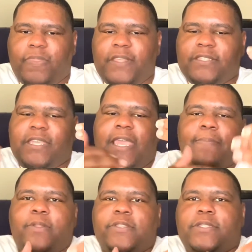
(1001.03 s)
this
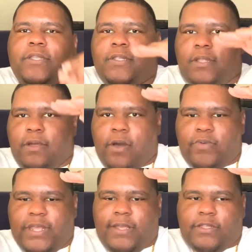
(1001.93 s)
table is
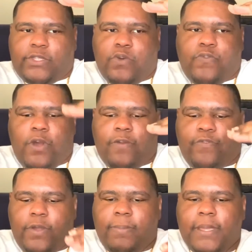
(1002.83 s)
only so far
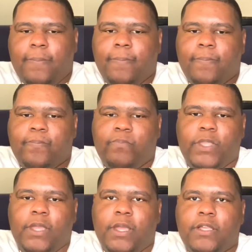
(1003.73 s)
from me,
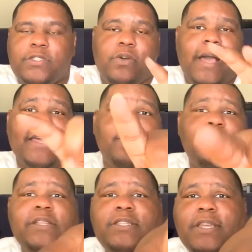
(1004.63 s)
so I can
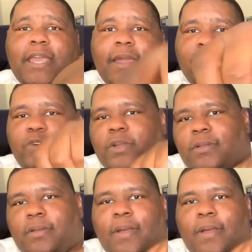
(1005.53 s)
reach the camera.